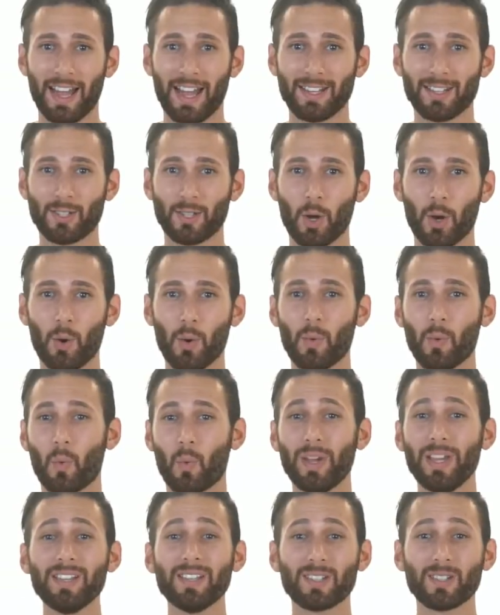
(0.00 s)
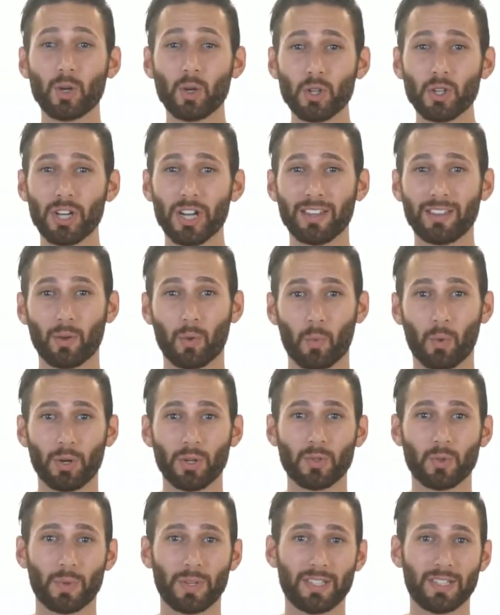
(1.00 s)
And so we associate the
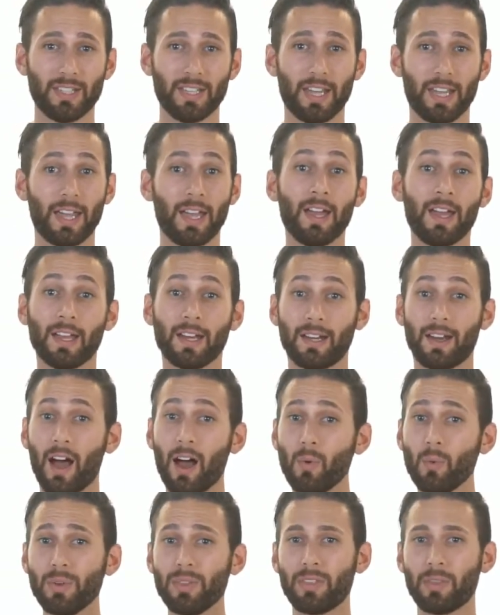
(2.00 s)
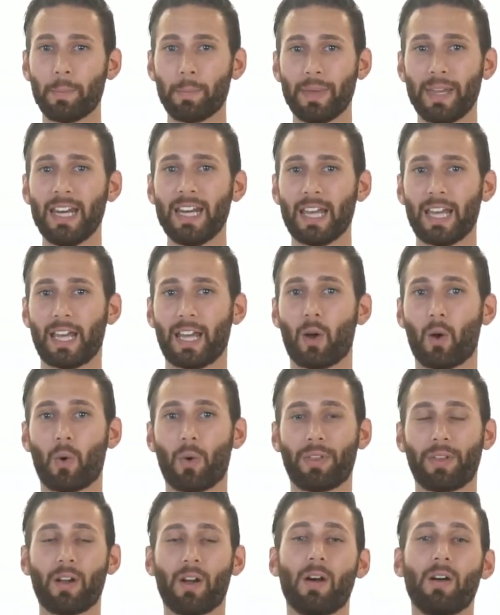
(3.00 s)
words we see not with the meaning
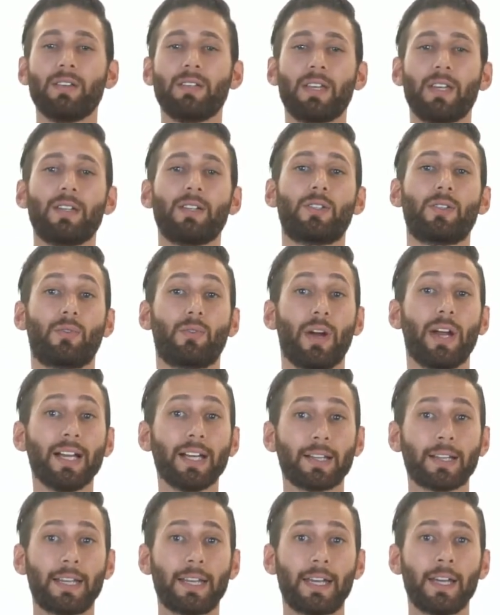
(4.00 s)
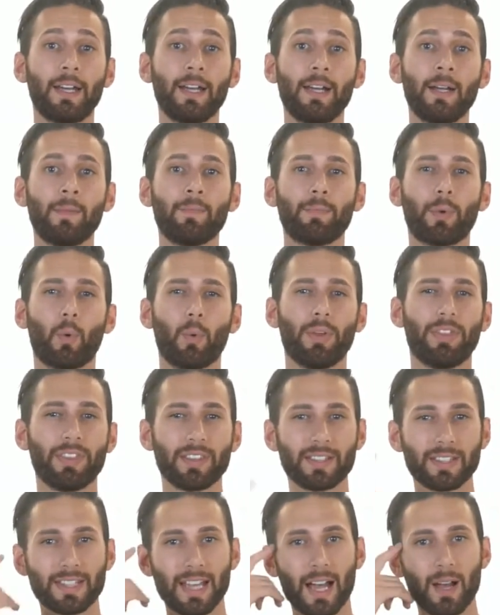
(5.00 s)
or the content directly, but with
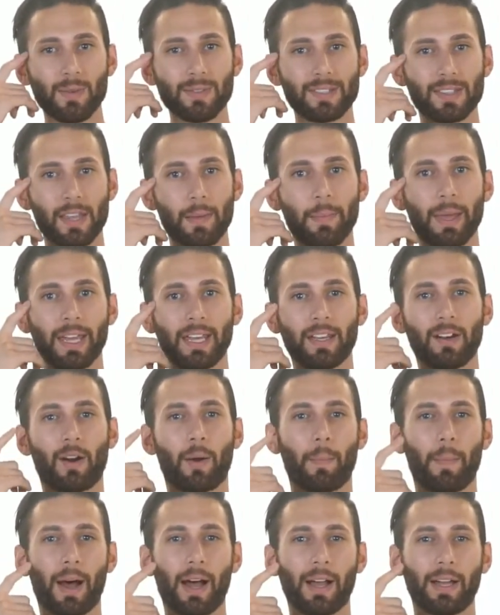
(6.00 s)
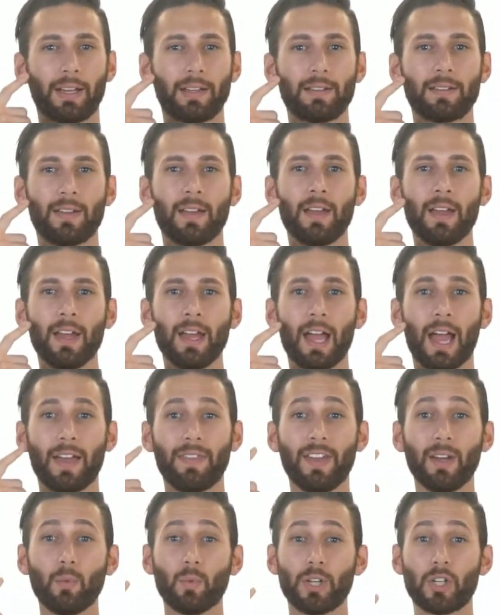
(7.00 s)
the sounds they make in our mind.
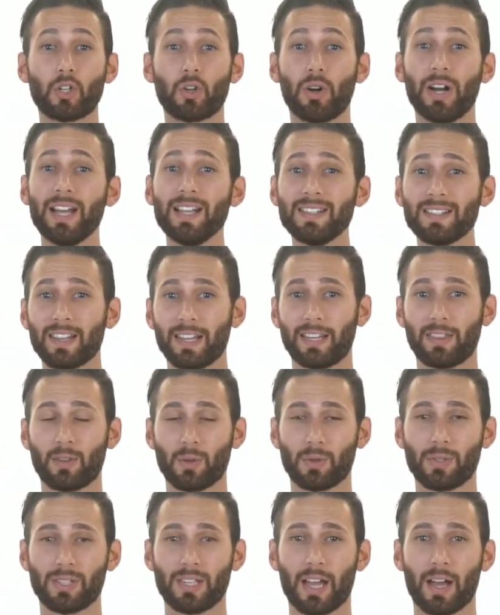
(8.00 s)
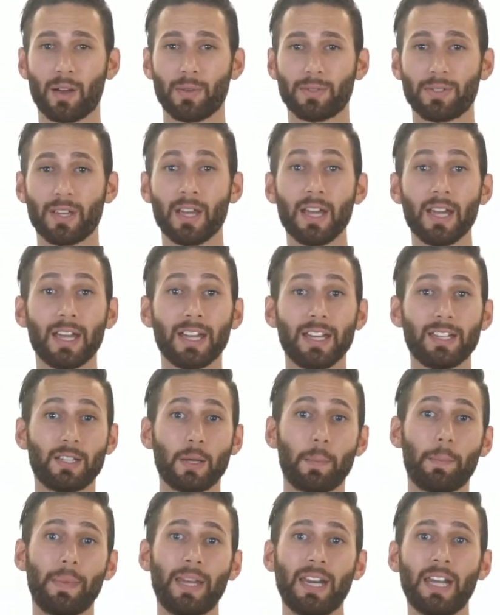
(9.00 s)
and then we translate those sounds
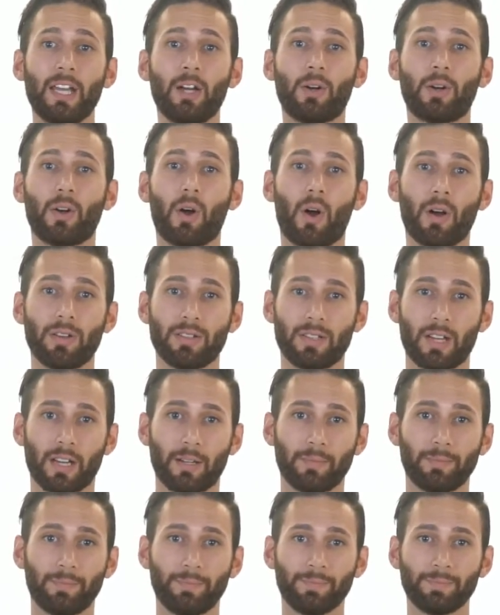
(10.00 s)
into meaning or content.